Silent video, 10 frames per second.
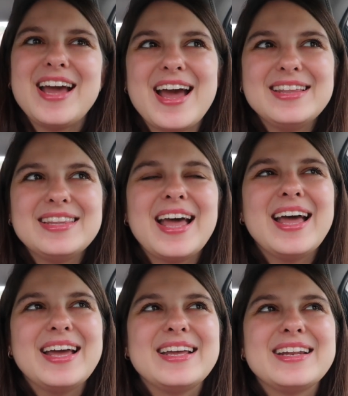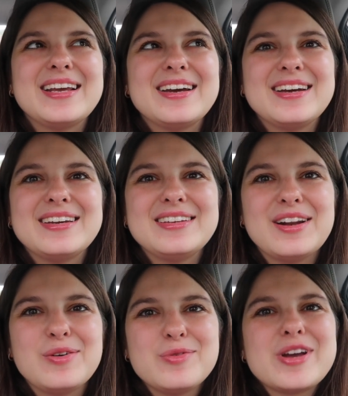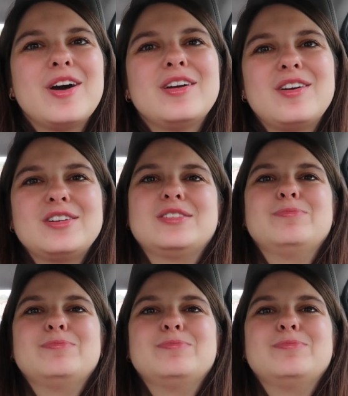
And then, you know, we got our